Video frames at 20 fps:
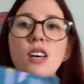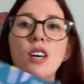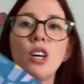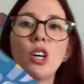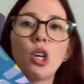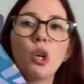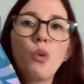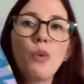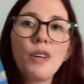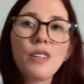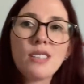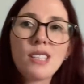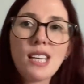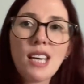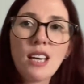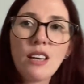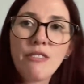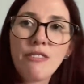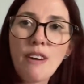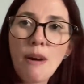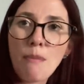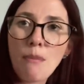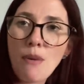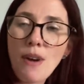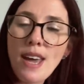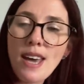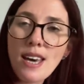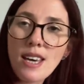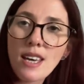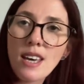quilting
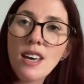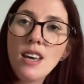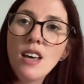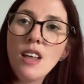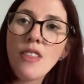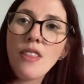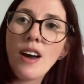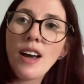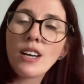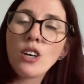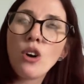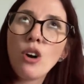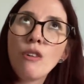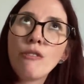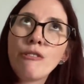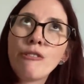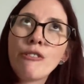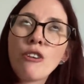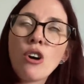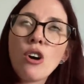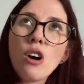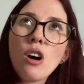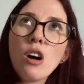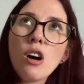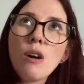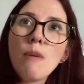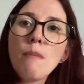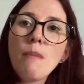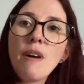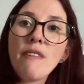fabric that I got
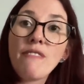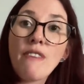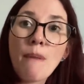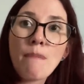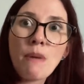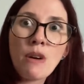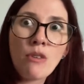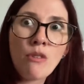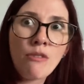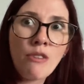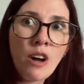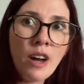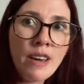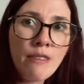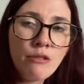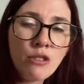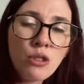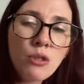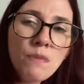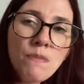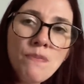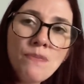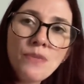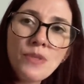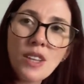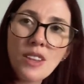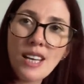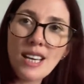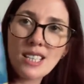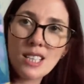from Fabric Revival.
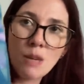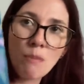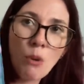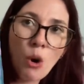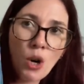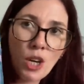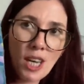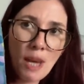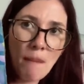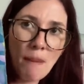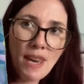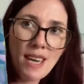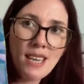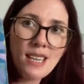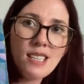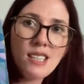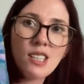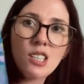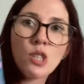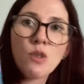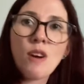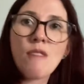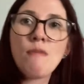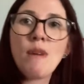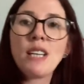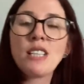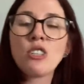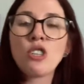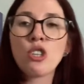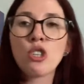That's the pocket piece. So I've
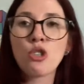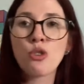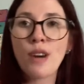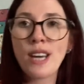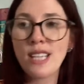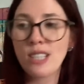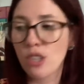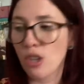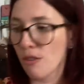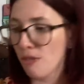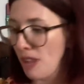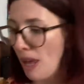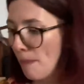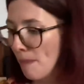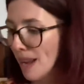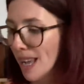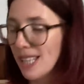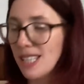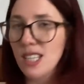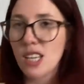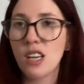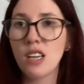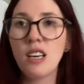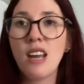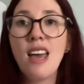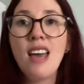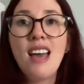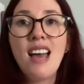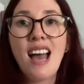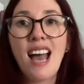managed to trace off that
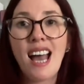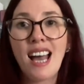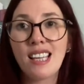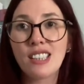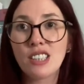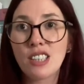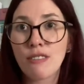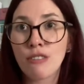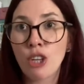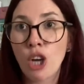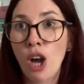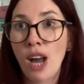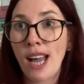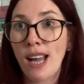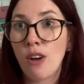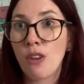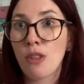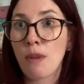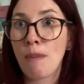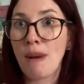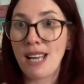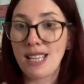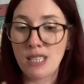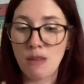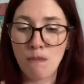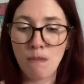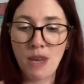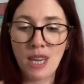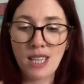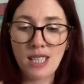pattern and I've cut out the
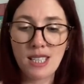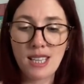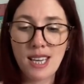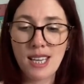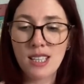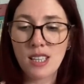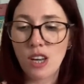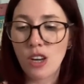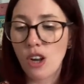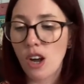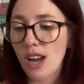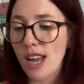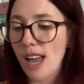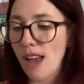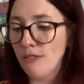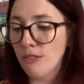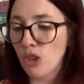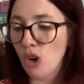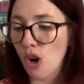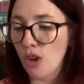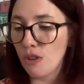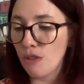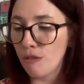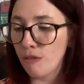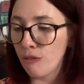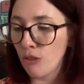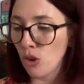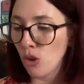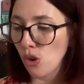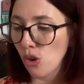pattern pieces, and I have gone
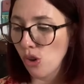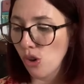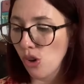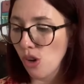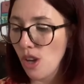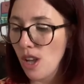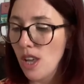for